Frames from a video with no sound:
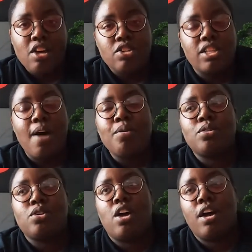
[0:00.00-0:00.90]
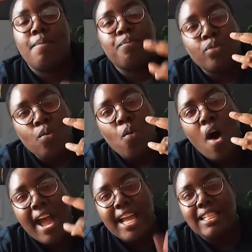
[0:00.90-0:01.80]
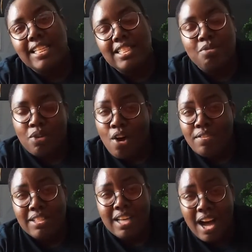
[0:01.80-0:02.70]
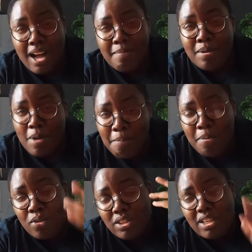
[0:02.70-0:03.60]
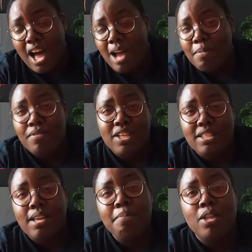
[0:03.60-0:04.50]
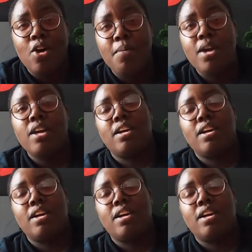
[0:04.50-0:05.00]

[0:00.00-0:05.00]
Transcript: So that was what ate into a lot of the time and put the time of the assembly up,